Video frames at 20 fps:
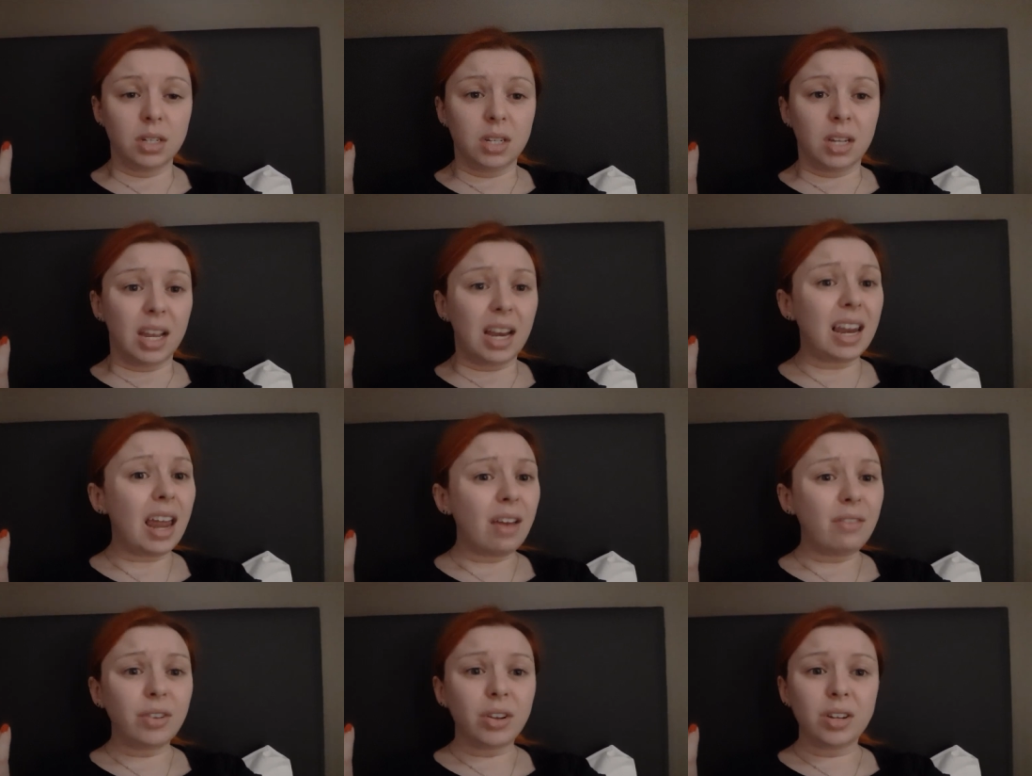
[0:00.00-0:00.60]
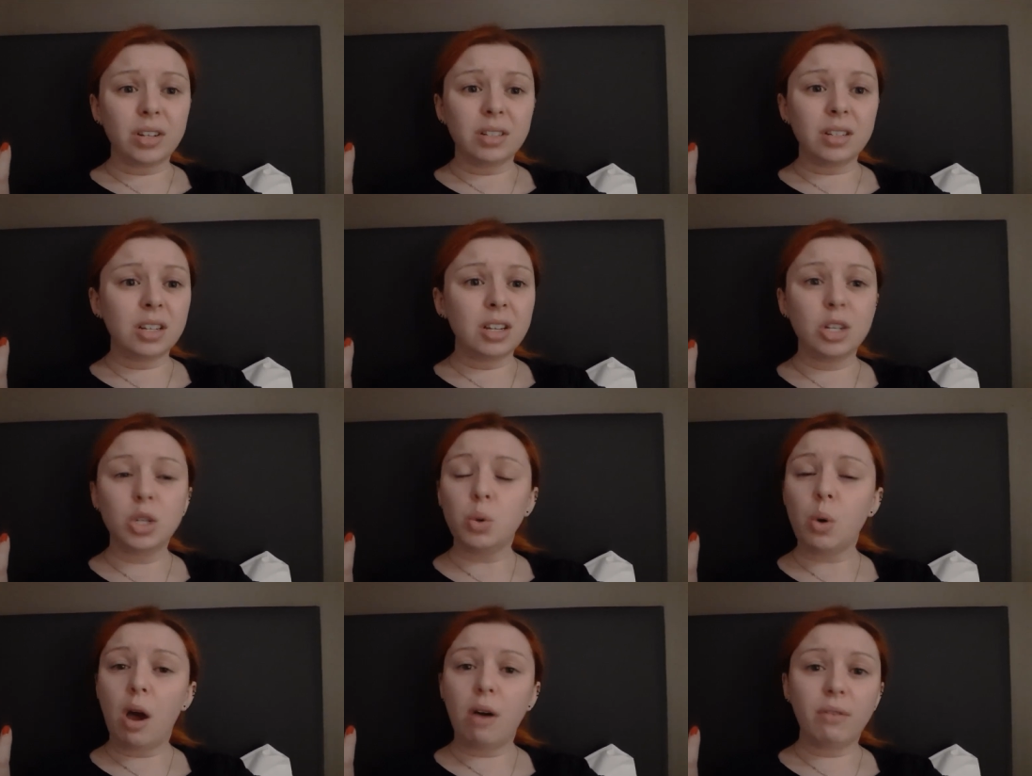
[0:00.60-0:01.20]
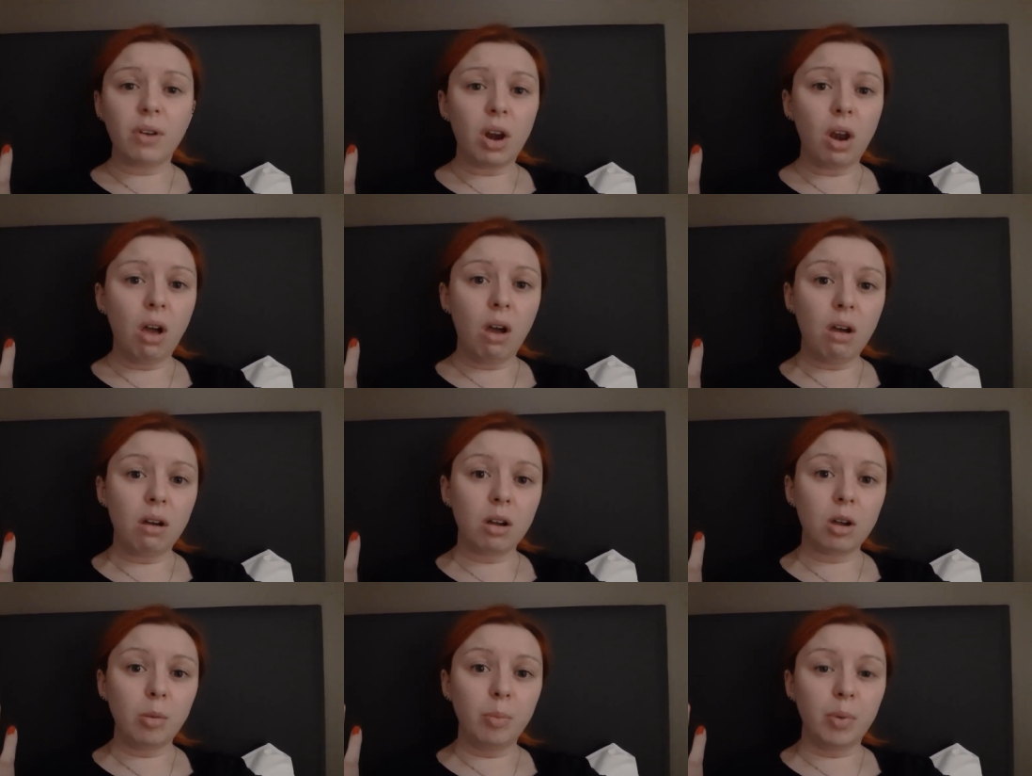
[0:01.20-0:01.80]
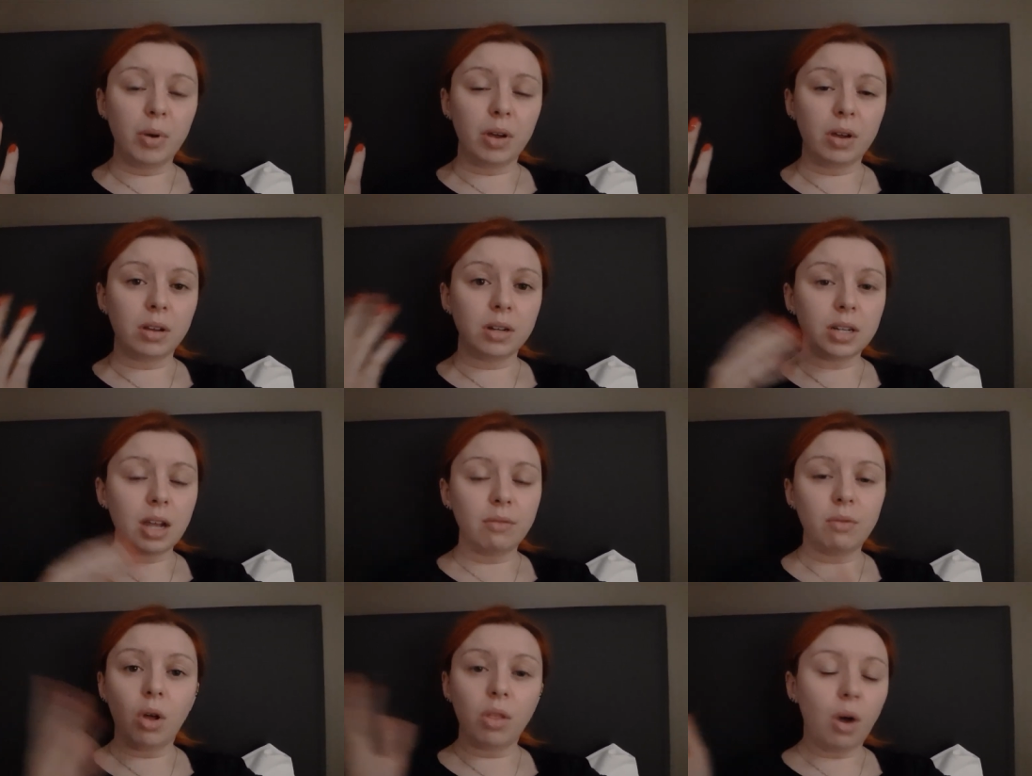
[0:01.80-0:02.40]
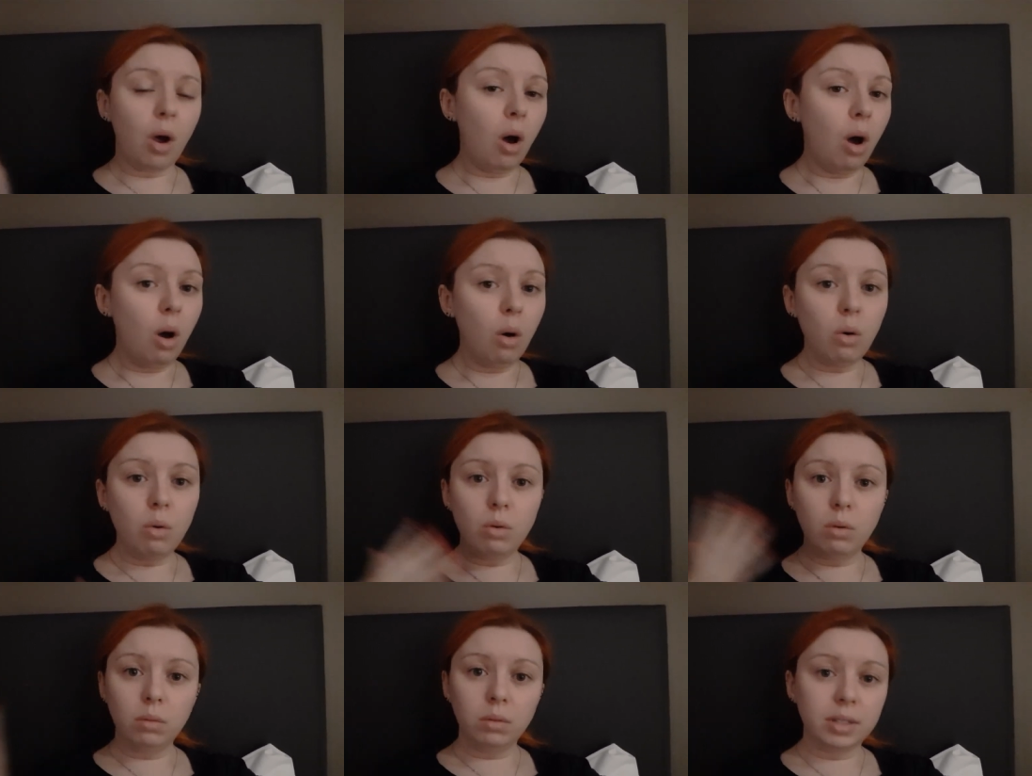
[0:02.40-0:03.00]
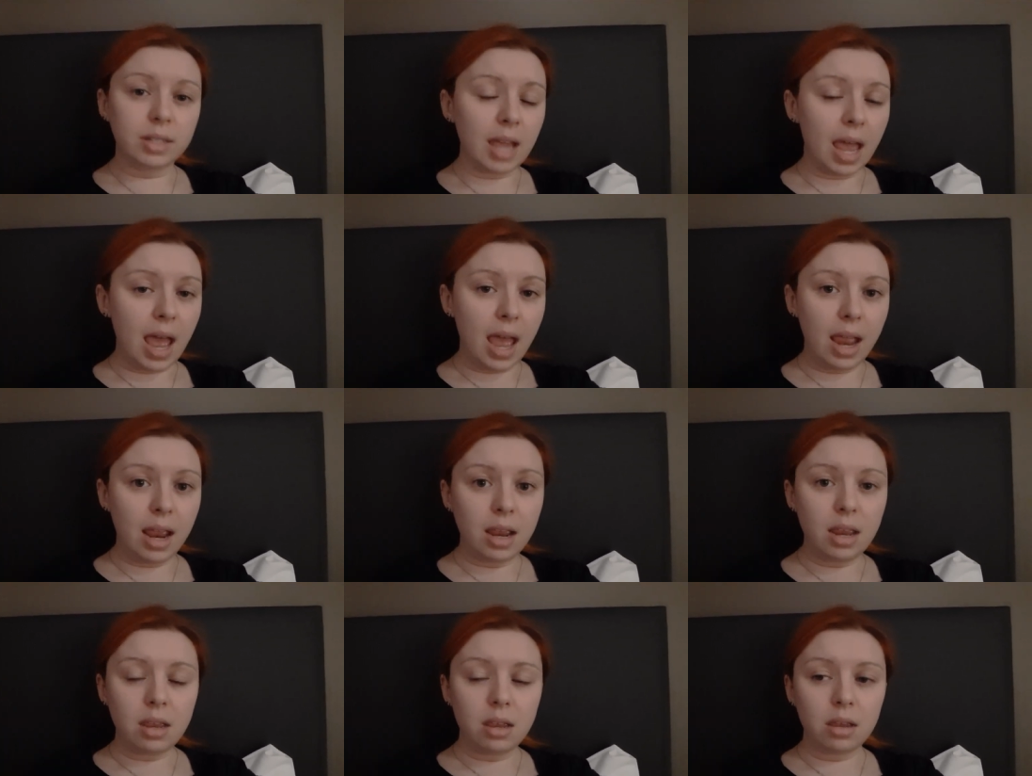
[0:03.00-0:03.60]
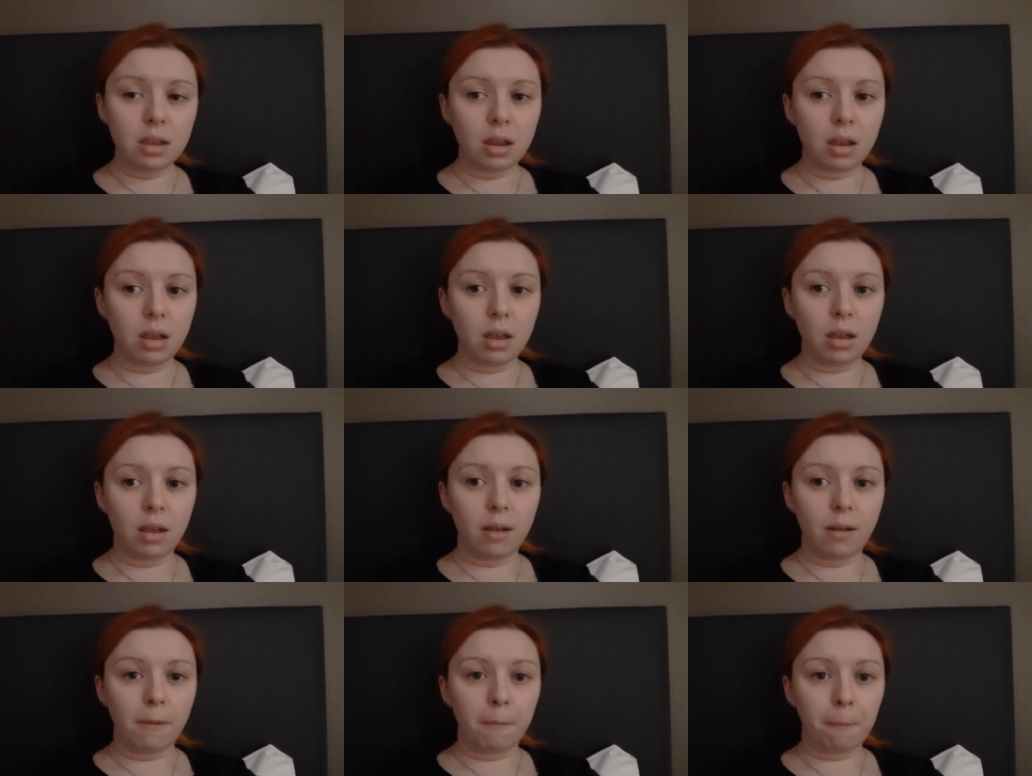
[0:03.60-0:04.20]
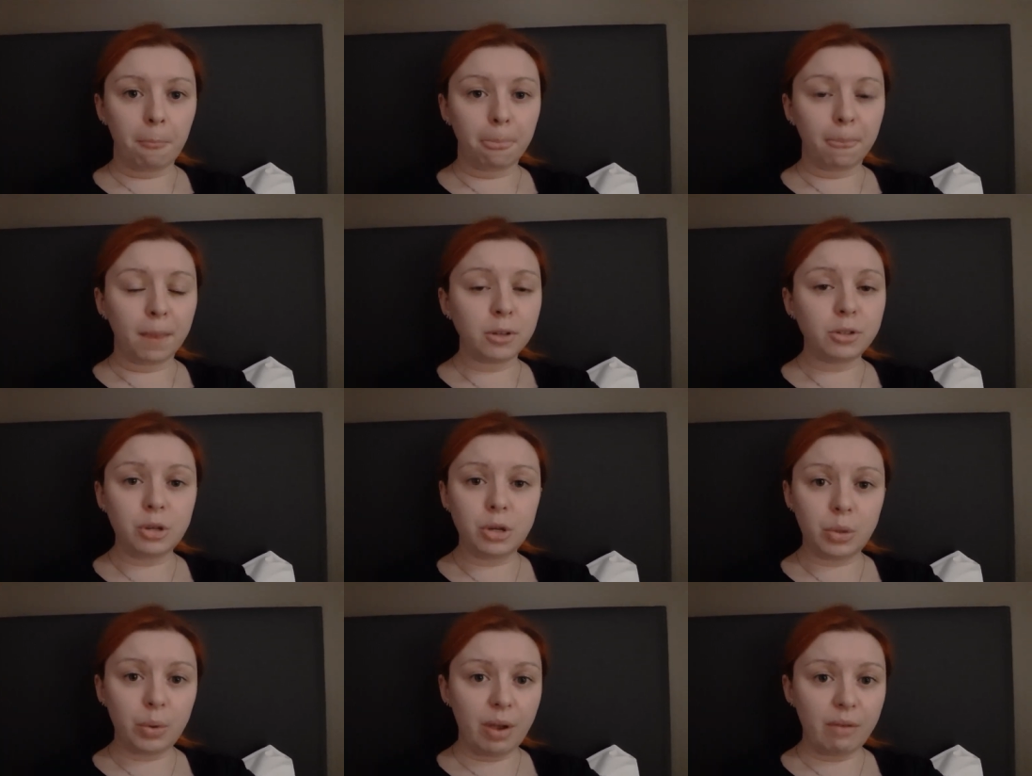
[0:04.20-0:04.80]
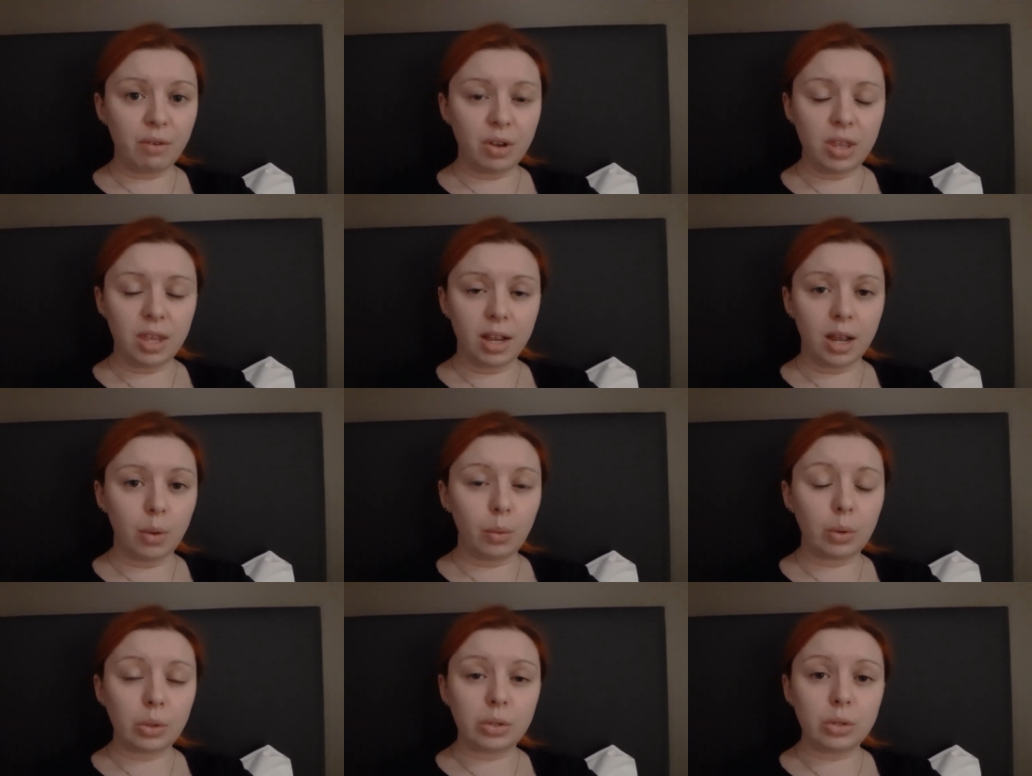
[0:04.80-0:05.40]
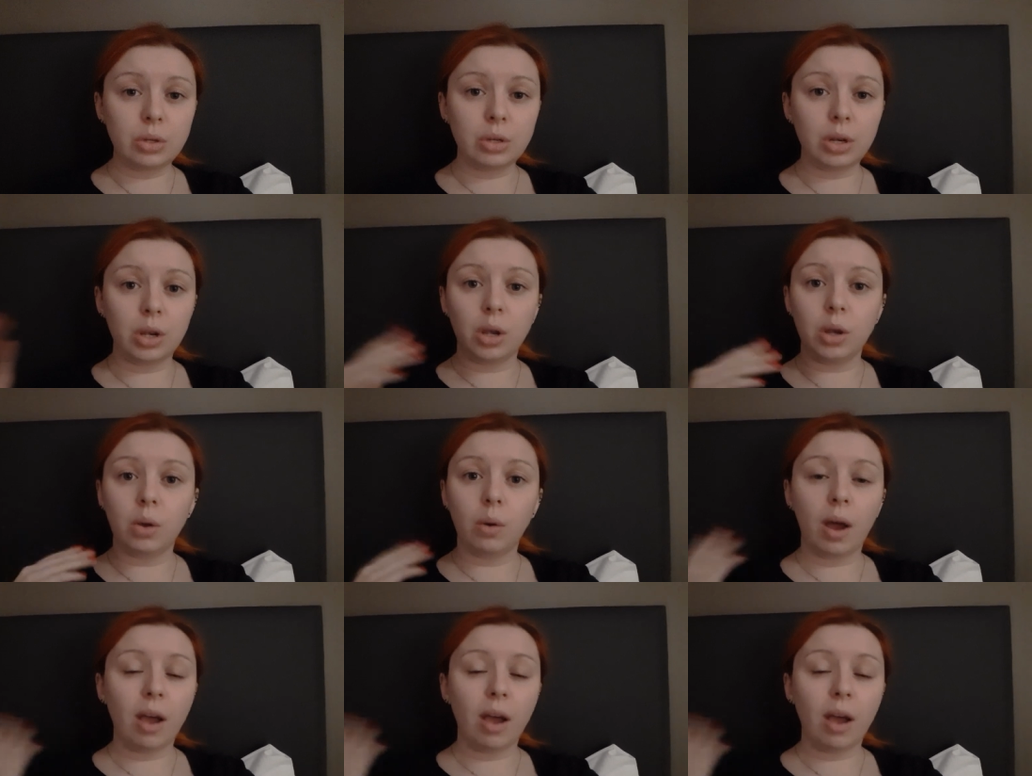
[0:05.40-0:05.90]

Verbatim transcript: 11-12 o'clock, but I've got the whole day to do everything I want to do.